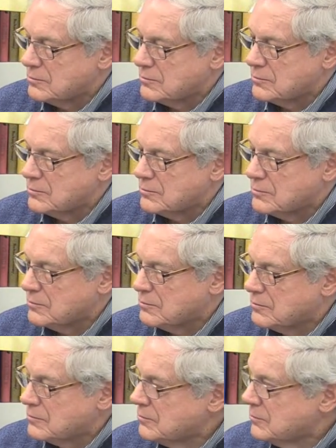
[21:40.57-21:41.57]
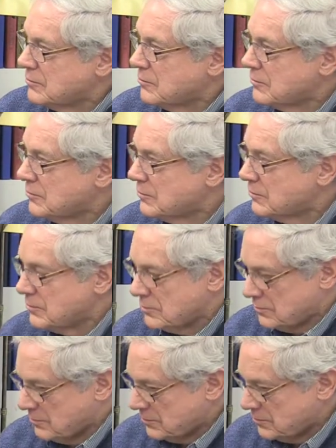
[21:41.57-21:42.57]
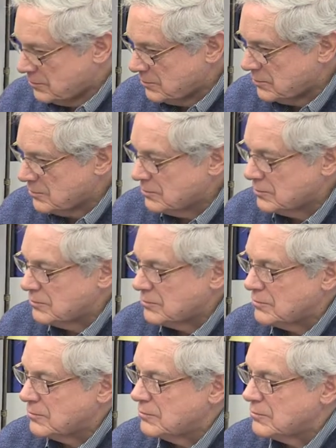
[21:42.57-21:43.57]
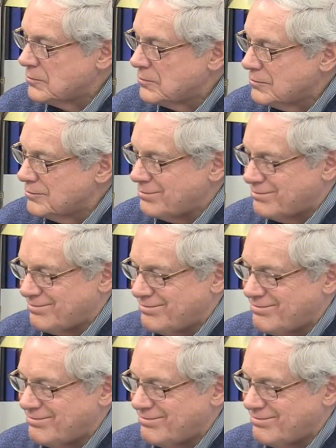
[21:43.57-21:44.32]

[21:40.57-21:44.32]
[no speech]